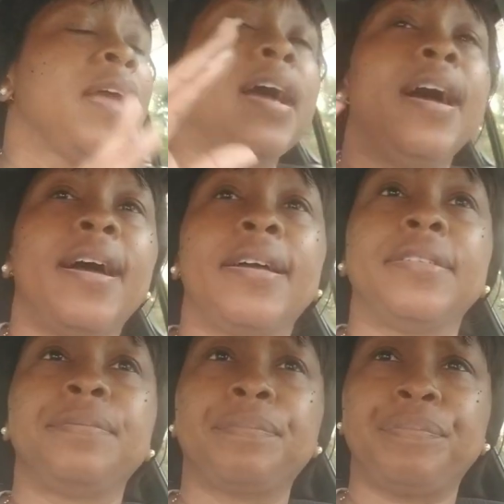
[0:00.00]

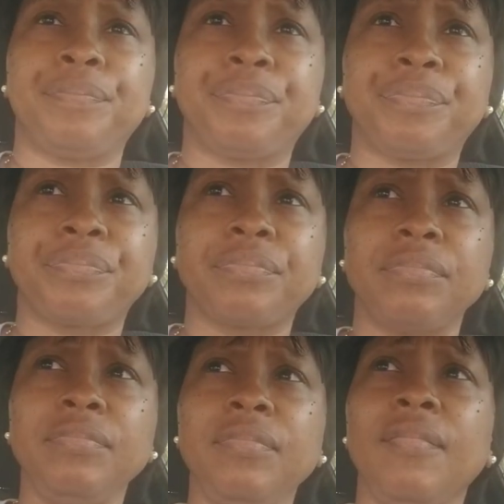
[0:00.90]
And
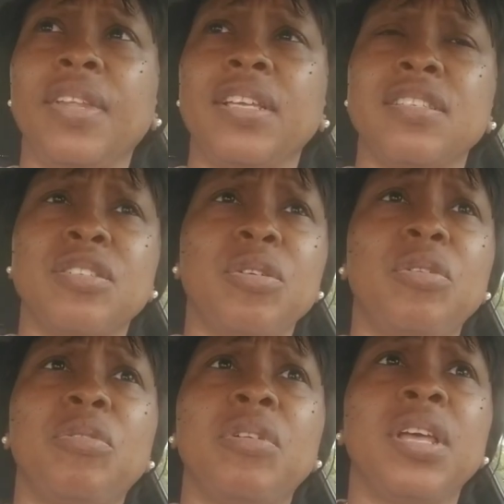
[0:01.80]

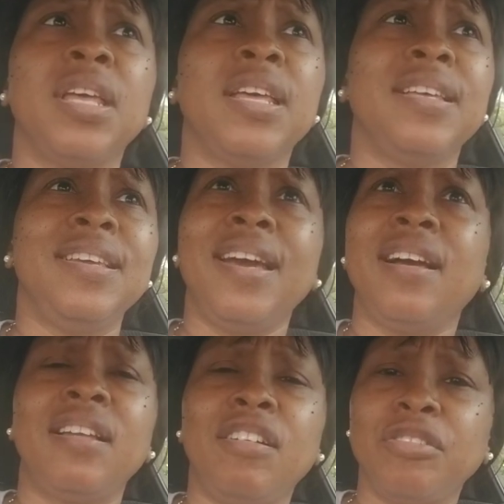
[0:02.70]
so,
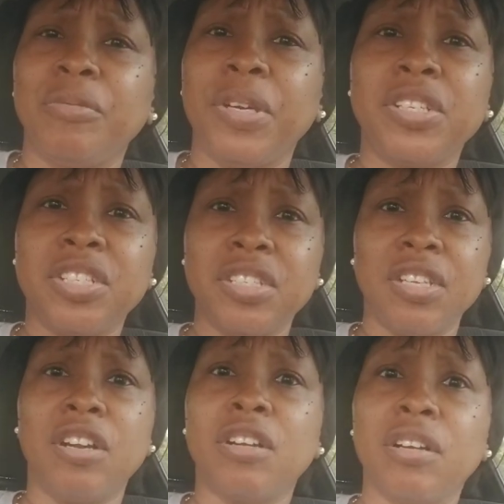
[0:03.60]
yeah, along the way,
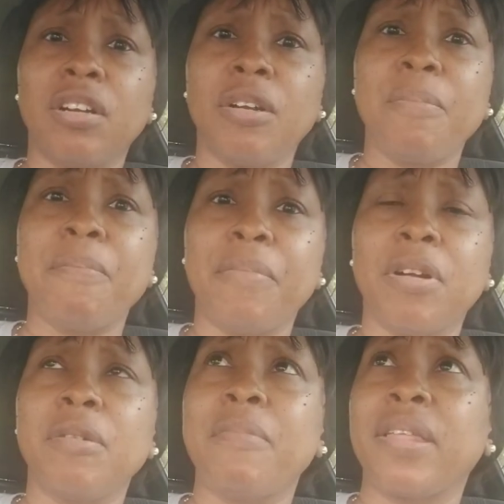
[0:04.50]

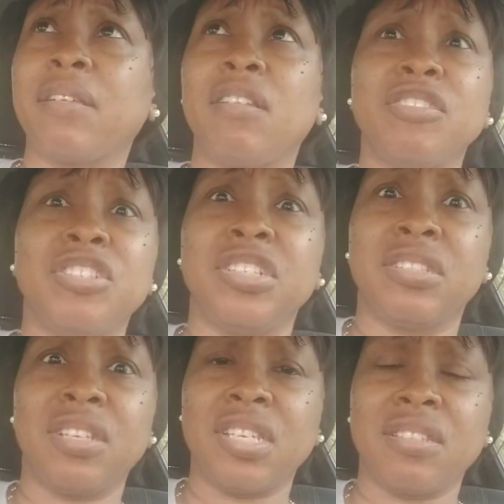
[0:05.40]
her methodology
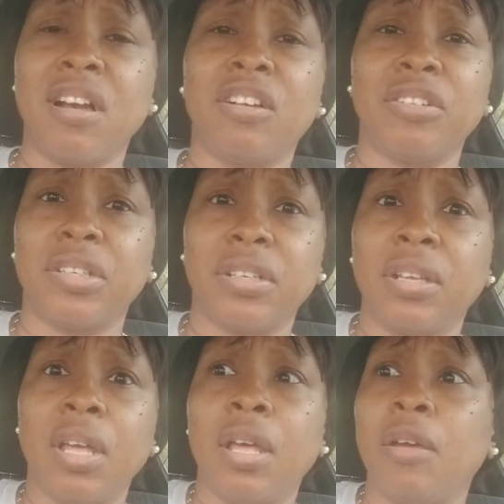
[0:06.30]
is not gonna
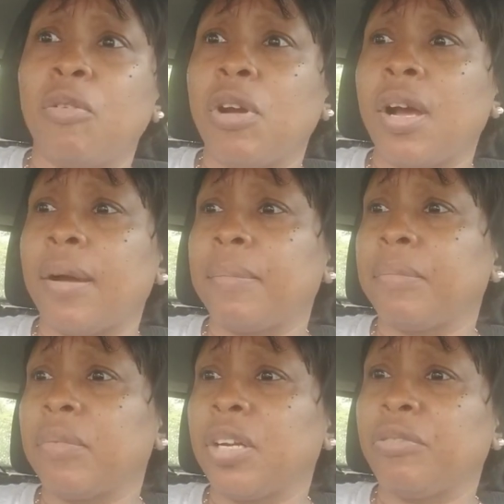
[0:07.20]

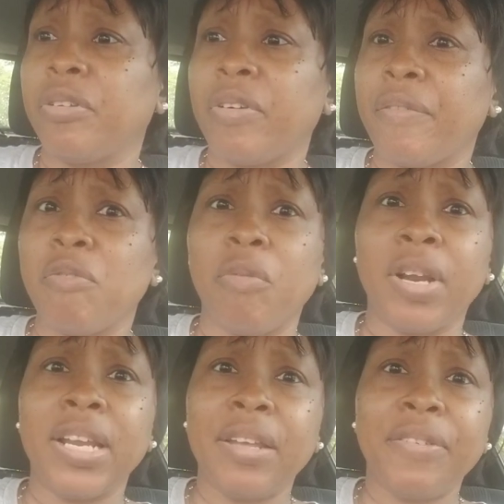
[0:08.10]
agree with
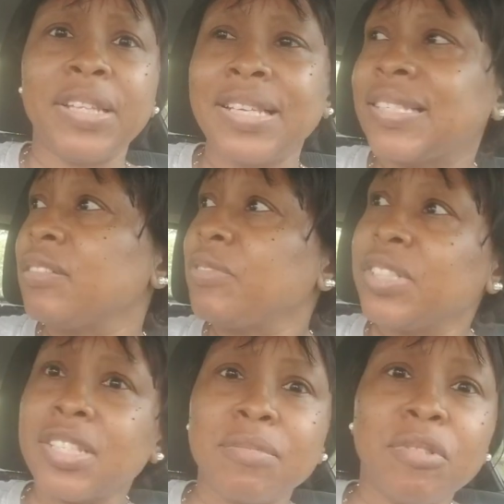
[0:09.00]
everyone. And if it doesn't, we'll
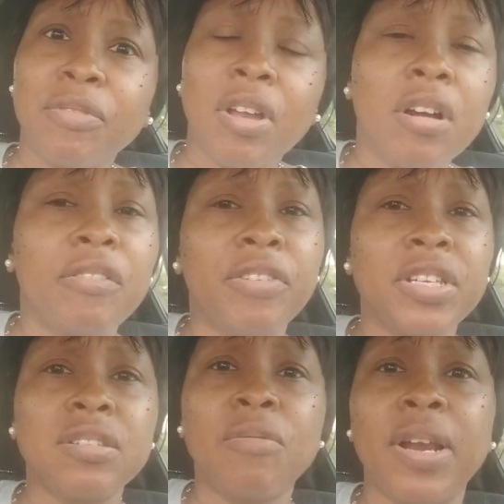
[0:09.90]
just move along and
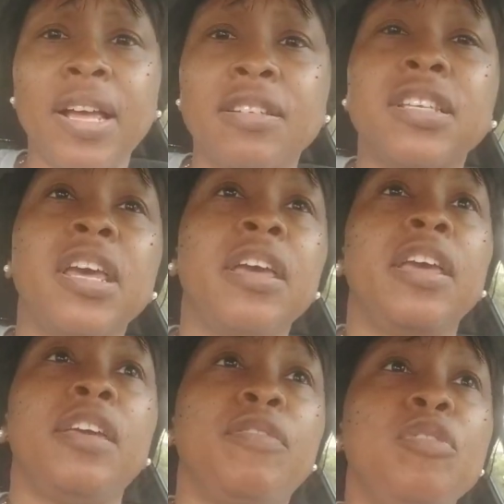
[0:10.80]
find someone else.
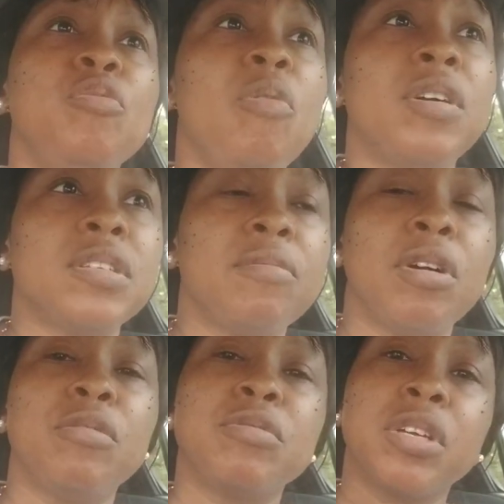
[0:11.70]
If you want
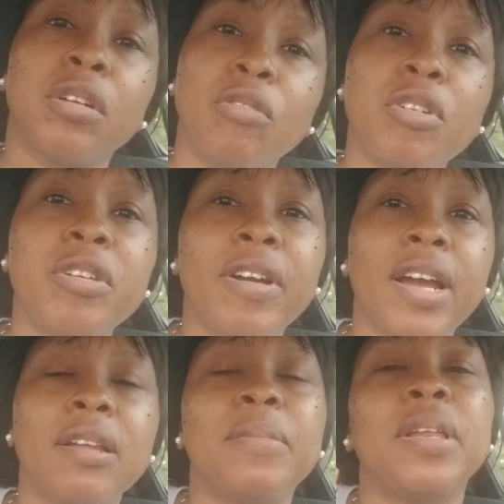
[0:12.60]
someone who's gonna hold your
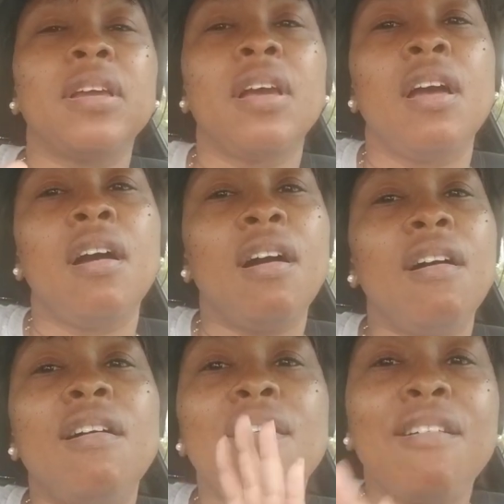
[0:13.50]
hand and be like,
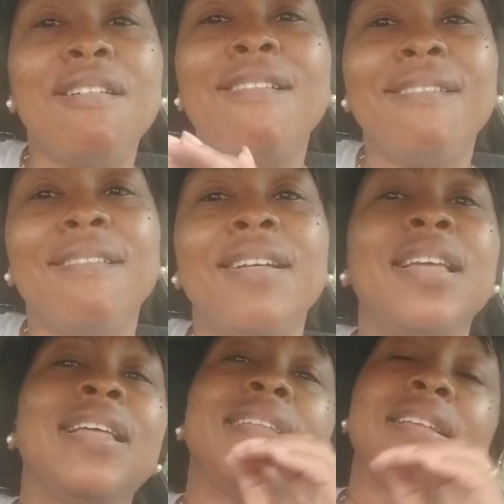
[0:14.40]
oh,
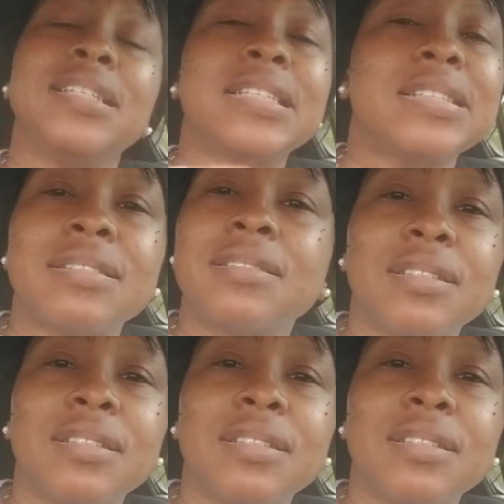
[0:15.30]
this is,